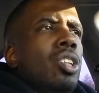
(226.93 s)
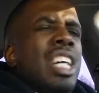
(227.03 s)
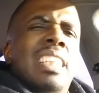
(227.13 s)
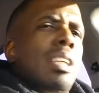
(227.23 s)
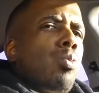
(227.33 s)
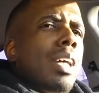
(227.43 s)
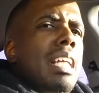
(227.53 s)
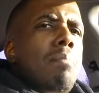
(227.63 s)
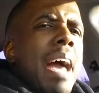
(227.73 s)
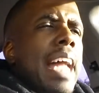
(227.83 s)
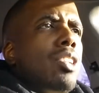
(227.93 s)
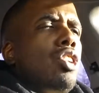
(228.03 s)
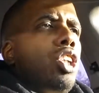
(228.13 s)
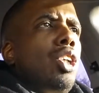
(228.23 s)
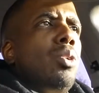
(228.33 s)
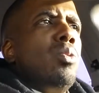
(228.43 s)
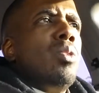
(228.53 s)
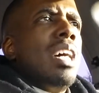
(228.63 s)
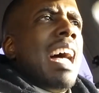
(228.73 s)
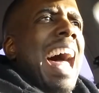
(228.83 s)
does it really matter to you
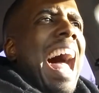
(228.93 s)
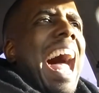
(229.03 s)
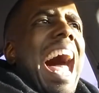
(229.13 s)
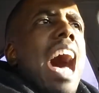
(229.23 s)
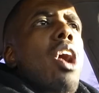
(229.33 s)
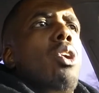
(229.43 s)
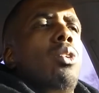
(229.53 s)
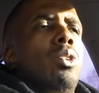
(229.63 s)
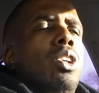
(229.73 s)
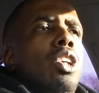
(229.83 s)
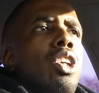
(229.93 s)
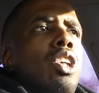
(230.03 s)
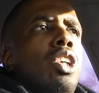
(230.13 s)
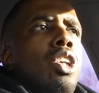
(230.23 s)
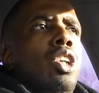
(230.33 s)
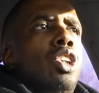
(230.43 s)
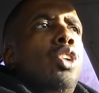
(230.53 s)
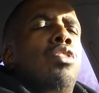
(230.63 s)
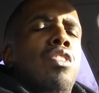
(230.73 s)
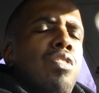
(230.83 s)
how
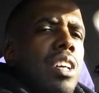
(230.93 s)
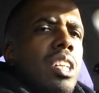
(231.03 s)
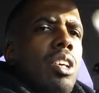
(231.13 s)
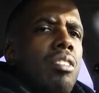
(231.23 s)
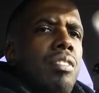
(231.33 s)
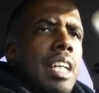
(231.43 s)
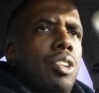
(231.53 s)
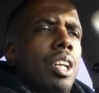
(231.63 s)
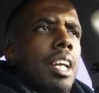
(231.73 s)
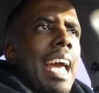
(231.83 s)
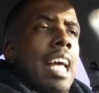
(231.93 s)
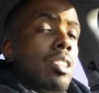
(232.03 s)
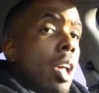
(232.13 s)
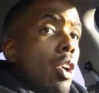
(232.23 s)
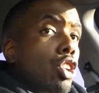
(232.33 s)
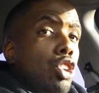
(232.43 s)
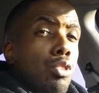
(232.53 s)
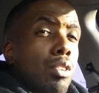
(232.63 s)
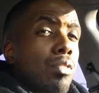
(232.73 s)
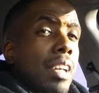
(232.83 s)
you fulfill your vision as long as
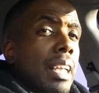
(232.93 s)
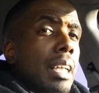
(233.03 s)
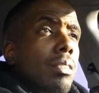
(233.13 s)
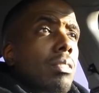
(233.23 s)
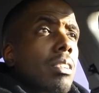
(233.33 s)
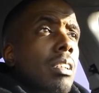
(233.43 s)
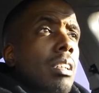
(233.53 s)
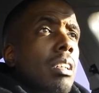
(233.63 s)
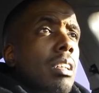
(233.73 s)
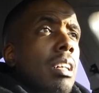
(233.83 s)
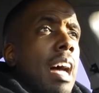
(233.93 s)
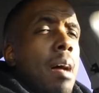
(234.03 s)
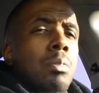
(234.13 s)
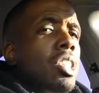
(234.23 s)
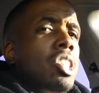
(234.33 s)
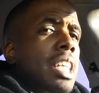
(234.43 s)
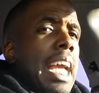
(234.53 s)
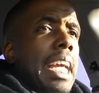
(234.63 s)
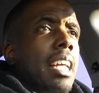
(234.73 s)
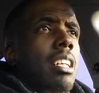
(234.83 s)
you fulfill it? I'm just
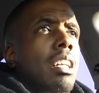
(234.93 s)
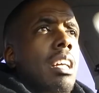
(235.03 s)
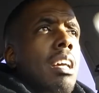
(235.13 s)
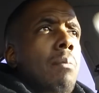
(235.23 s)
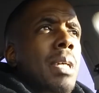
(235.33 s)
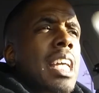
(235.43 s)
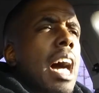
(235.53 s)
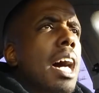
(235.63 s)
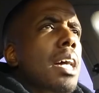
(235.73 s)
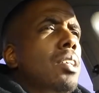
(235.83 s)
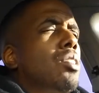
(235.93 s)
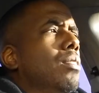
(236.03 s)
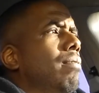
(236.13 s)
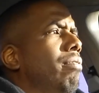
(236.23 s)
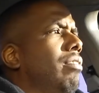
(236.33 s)
saying, because